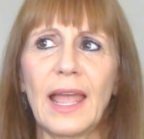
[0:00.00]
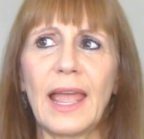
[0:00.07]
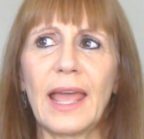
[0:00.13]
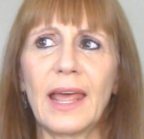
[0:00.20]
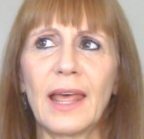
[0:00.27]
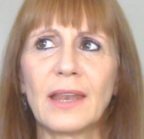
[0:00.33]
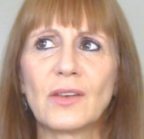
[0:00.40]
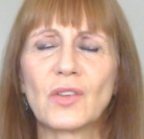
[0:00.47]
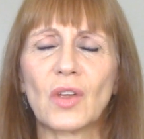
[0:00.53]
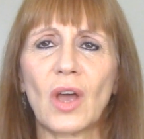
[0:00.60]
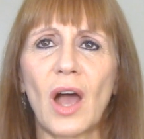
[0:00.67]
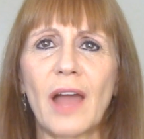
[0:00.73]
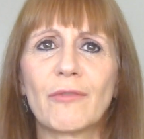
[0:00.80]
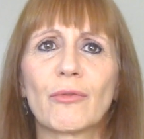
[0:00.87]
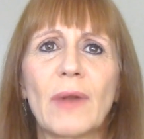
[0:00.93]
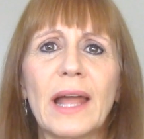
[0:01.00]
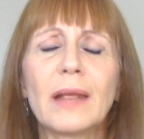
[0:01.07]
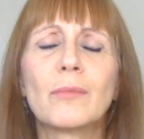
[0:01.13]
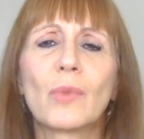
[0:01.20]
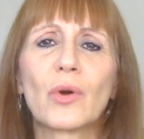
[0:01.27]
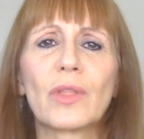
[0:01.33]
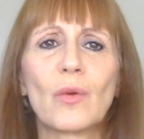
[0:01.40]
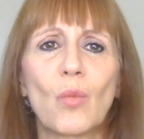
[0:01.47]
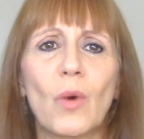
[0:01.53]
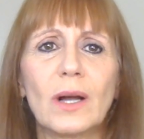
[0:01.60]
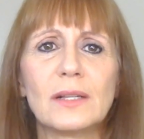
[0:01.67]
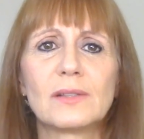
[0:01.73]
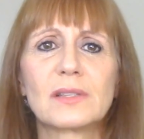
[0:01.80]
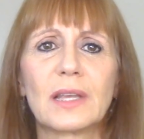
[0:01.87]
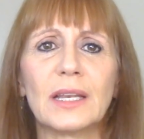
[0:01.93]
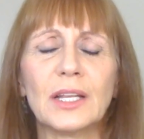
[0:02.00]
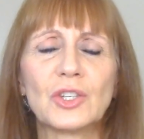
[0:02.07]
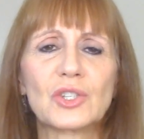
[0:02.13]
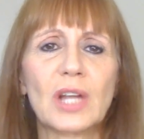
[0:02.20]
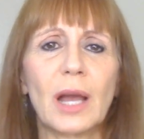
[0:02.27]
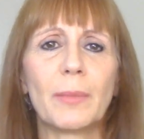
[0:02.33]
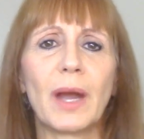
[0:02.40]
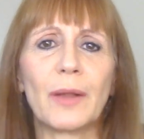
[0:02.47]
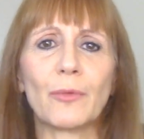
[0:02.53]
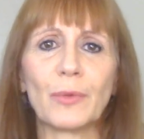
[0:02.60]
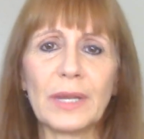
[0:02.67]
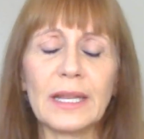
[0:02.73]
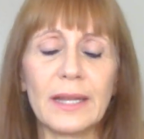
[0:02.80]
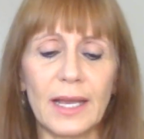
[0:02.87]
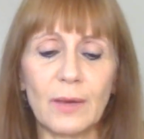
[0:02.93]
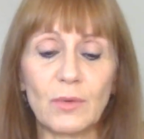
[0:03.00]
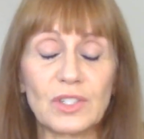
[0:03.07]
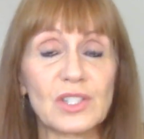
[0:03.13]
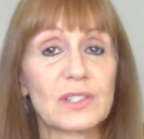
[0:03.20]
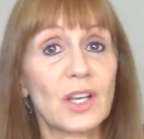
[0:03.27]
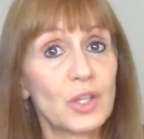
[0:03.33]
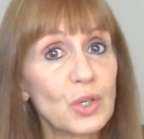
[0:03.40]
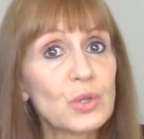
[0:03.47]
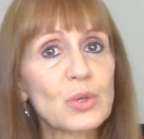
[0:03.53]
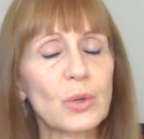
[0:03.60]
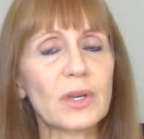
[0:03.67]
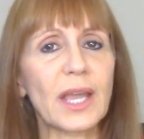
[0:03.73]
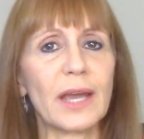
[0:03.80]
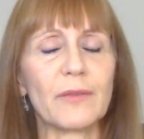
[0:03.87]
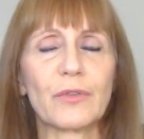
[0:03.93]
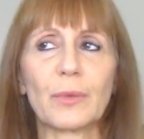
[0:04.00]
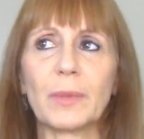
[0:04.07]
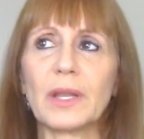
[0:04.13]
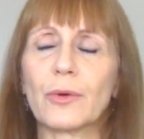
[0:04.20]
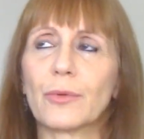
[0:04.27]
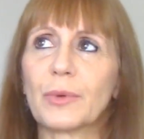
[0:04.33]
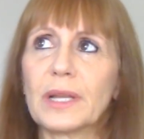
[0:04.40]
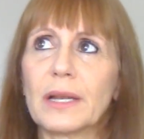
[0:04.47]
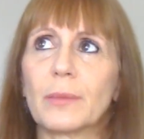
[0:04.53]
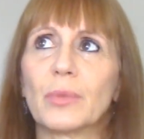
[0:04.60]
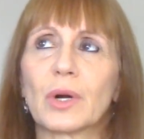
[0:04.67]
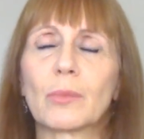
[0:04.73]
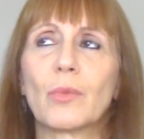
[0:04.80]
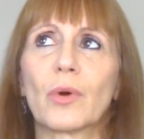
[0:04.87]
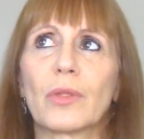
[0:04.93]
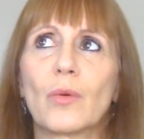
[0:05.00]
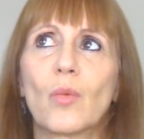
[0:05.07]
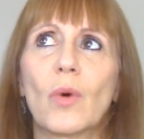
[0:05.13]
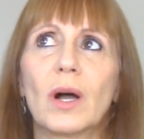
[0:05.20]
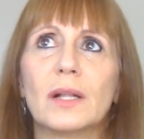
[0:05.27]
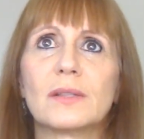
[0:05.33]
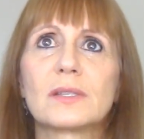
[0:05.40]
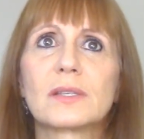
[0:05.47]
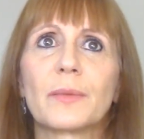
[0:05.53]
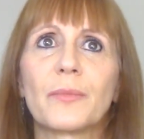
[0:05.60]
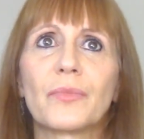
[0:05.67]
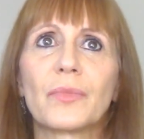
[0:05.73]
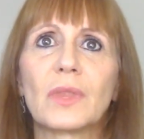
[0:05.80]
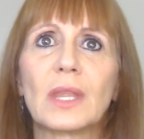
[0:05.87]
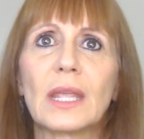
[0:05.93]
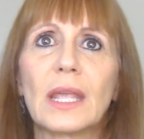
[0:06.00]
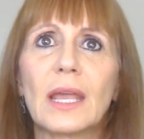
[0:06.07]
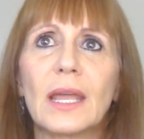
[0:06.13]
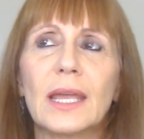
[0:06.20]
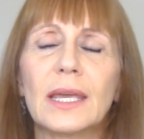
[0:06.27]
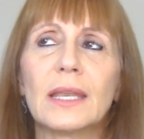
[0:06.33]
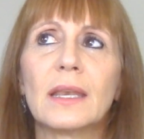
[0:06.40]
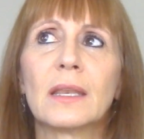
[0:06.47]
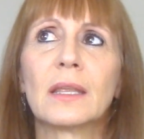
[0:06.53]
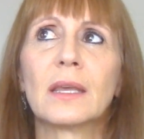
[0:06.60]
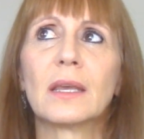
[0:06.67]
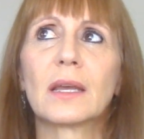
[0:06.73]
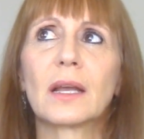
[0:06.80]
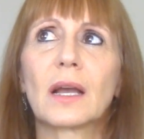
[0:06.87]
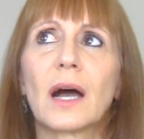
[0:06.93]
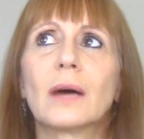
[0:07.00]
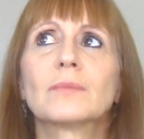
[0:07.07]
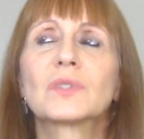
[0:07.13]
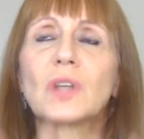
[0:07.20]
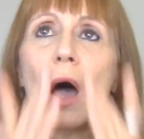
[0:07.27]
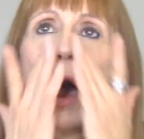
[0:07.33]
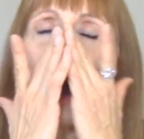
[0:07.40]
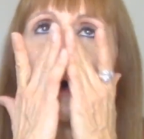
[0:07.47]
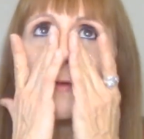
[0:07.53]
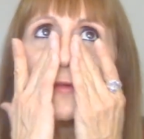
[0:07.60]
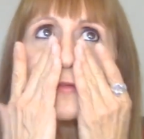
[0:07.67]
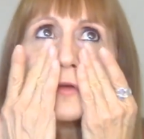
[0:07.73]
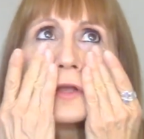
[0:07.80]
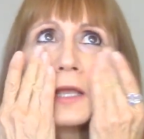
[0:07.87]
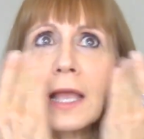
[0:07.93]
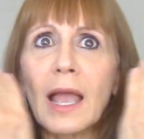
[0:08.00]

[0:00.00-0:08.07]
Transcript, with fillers: And I've read it more than once, and each time I read it, which is unusual again for me to read a book more than once, it comes off.